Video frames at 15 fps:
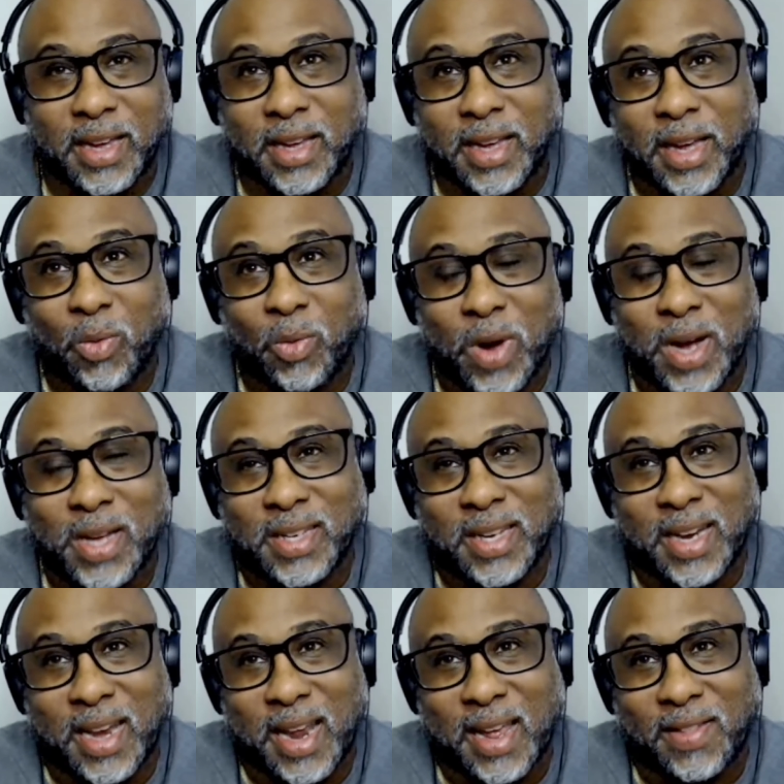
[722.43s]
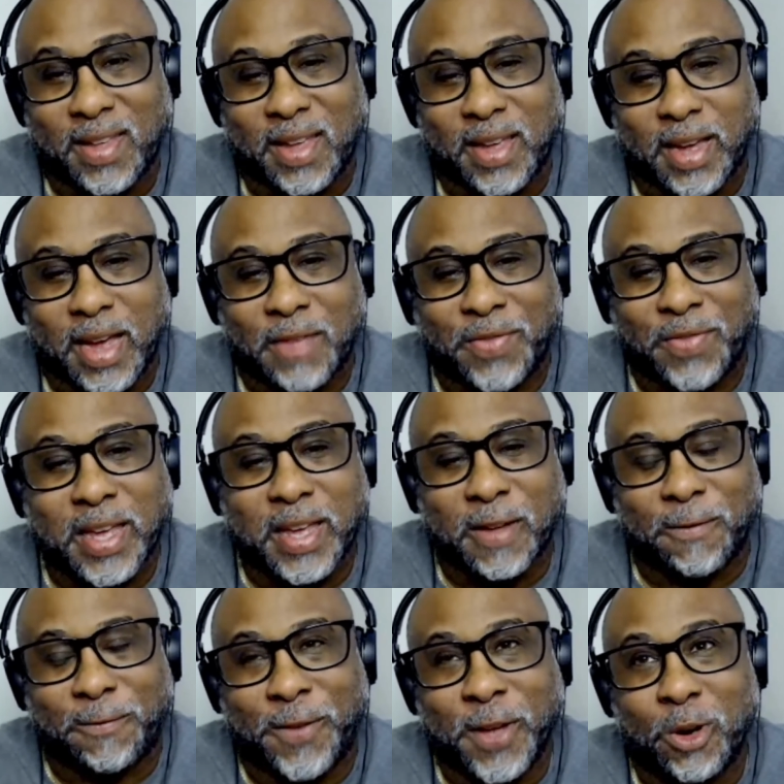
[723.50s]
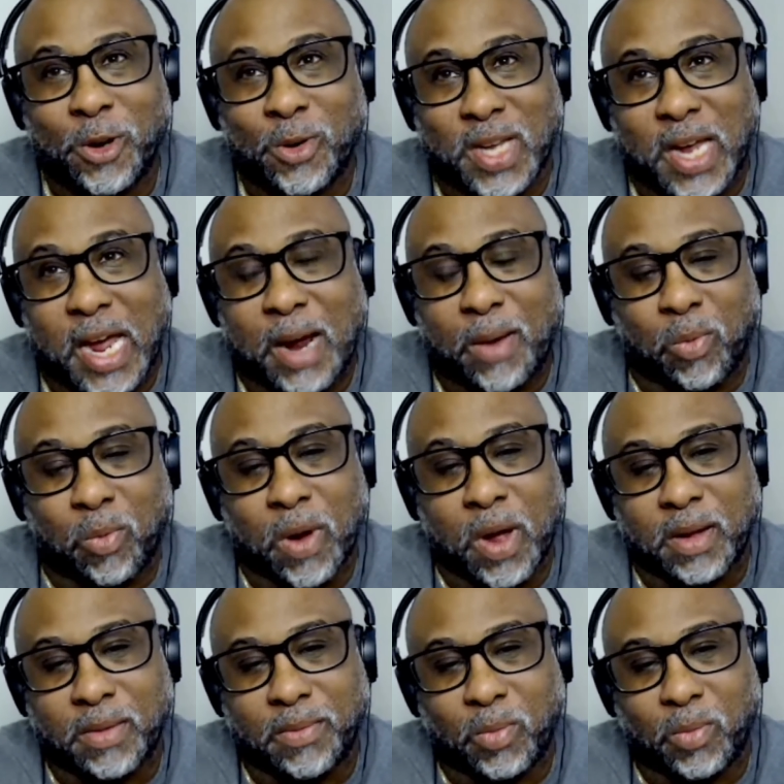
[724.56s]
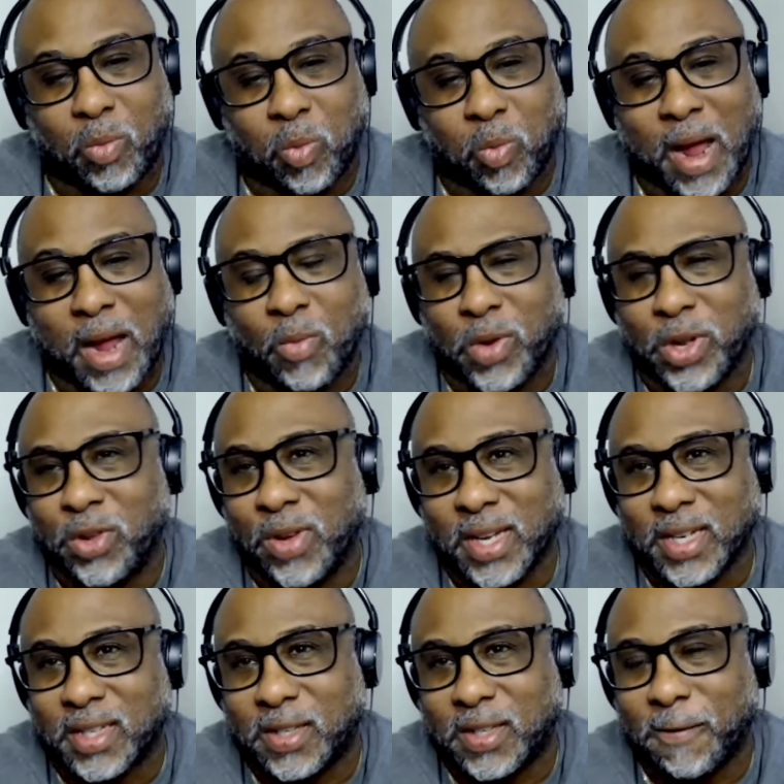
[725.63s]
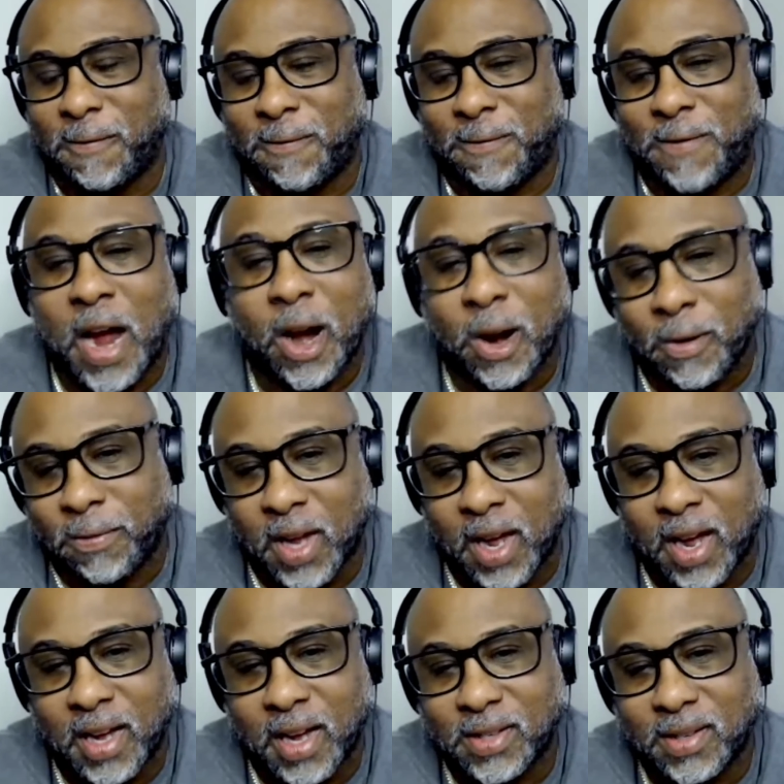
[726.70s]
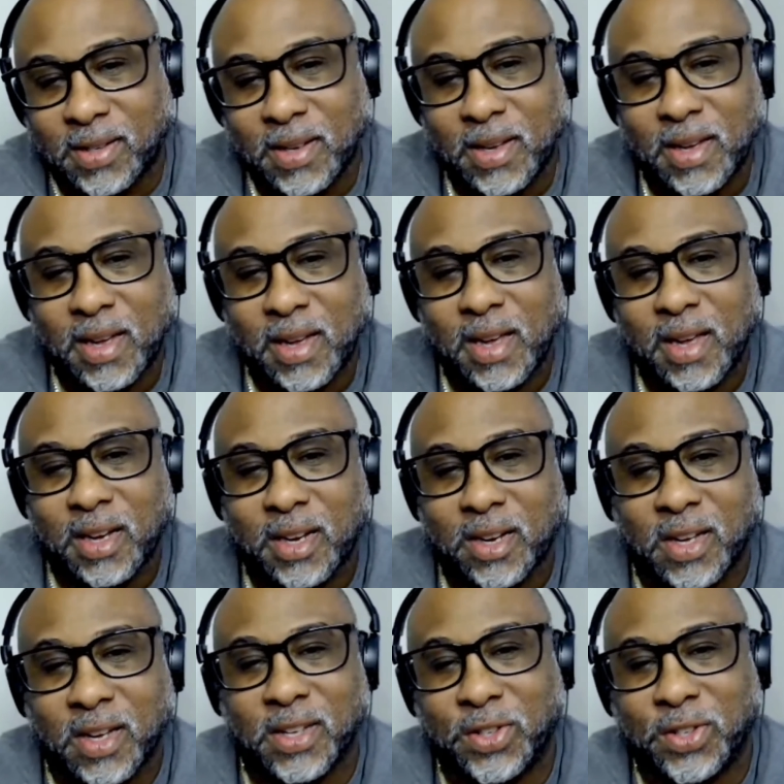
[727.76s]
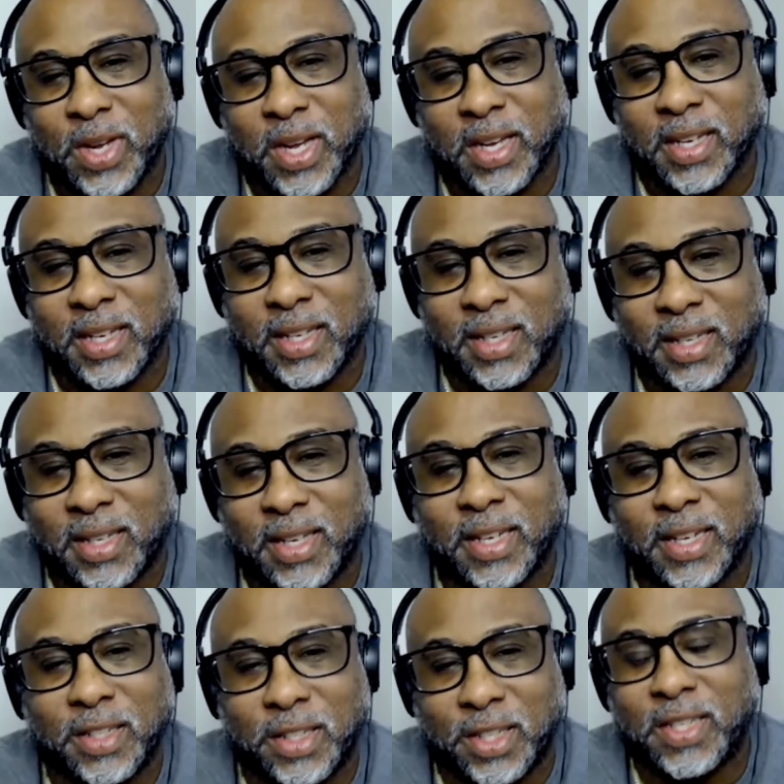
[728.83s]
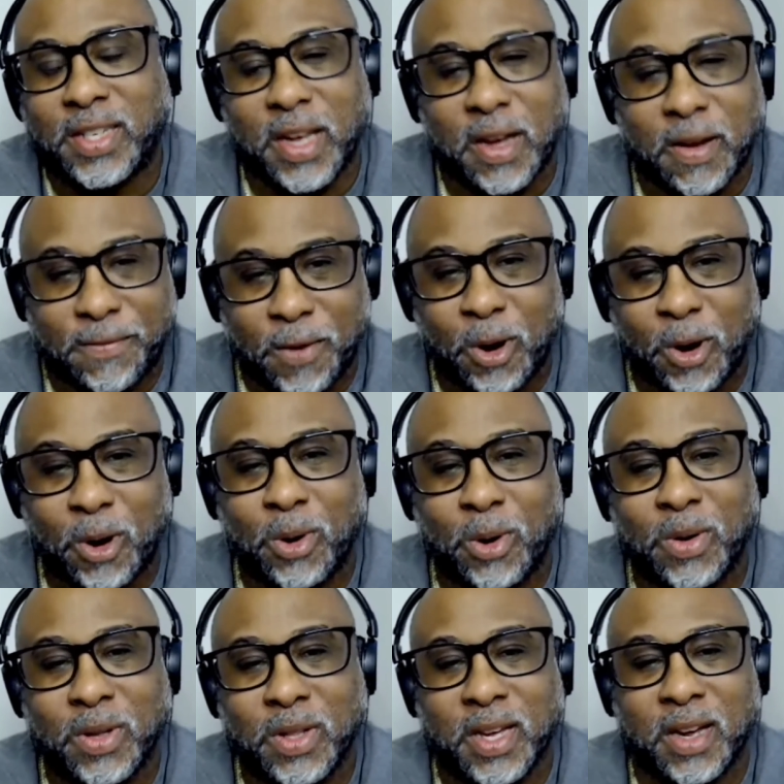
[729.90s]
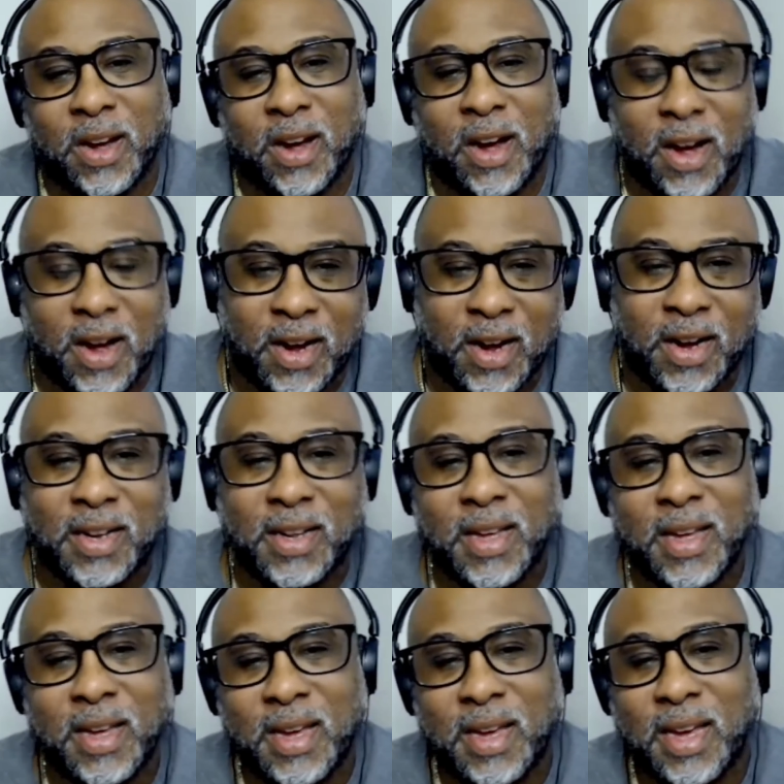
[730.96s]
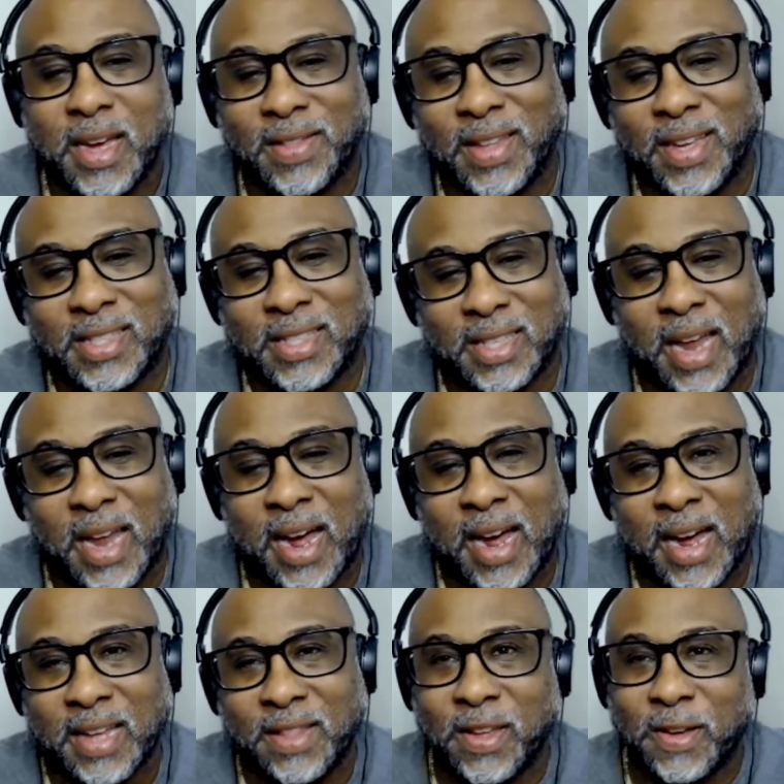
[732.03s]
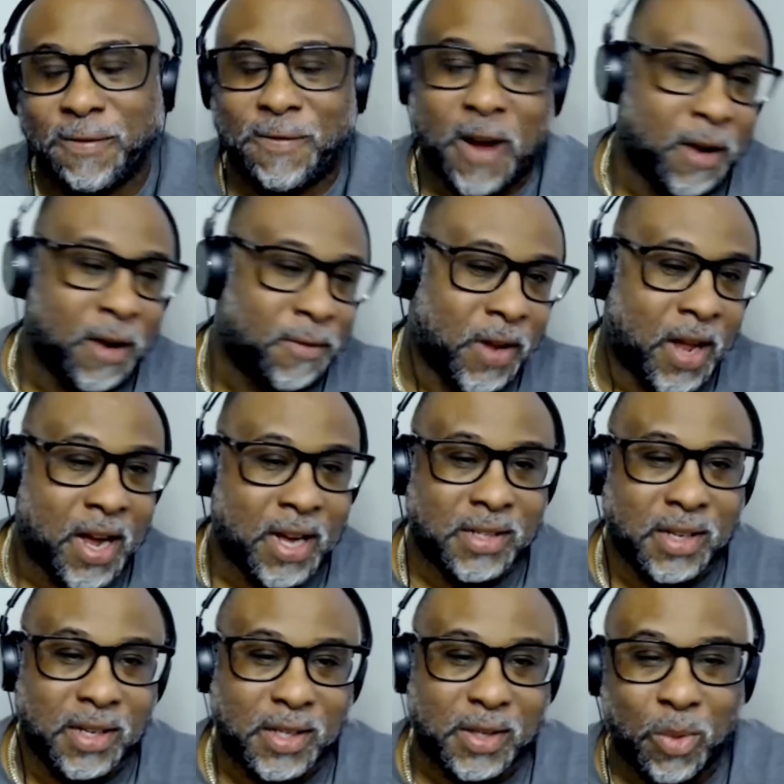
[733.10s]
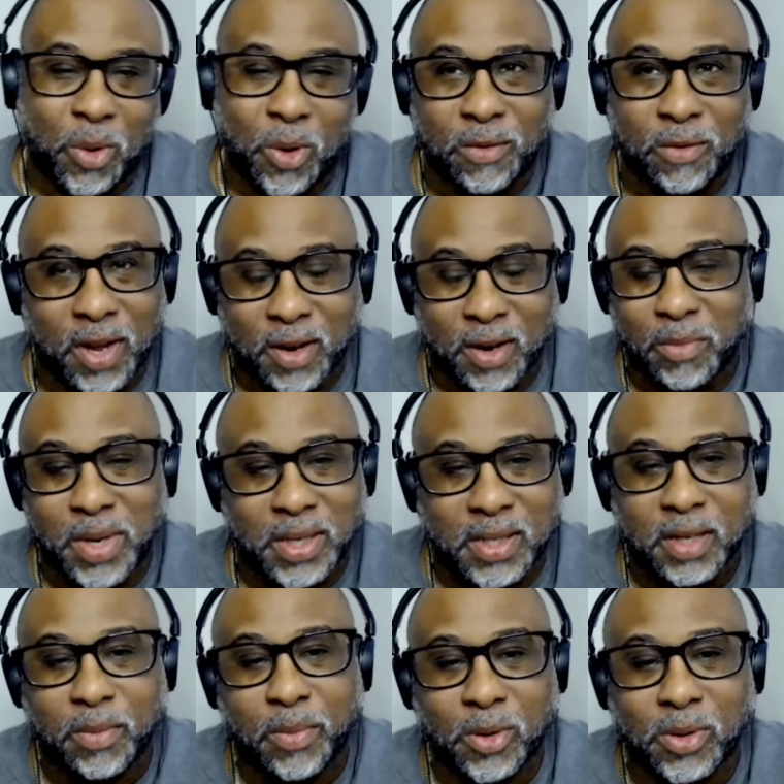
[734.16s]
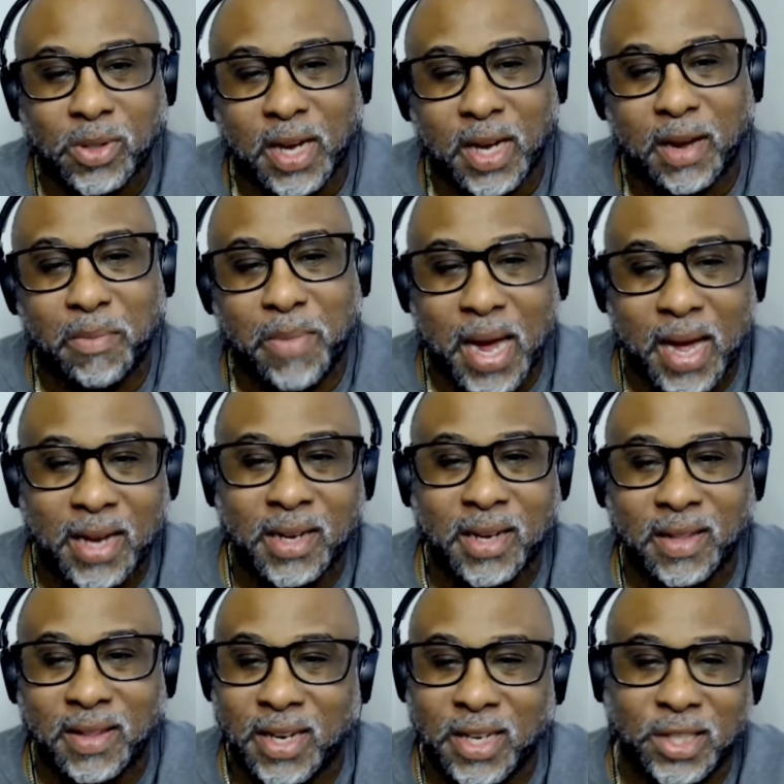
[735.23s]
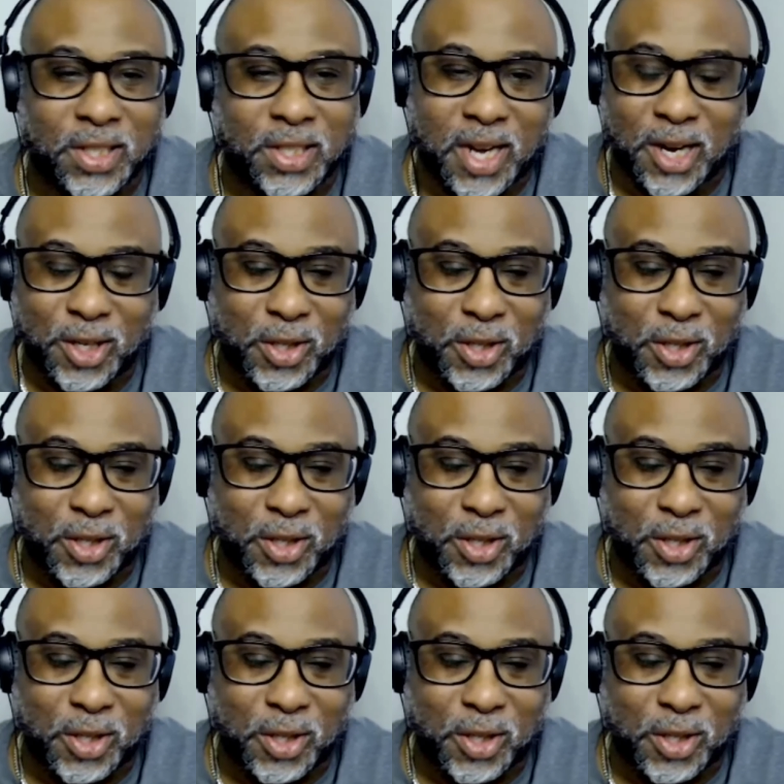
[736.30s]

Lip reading: It wasn't, I think it feels abrupt right when you get to Fireflies. Because you get GTFO and then Han and then Slide, and then Fireflies is more of like a mid-tempo type ballad, and then it just kind of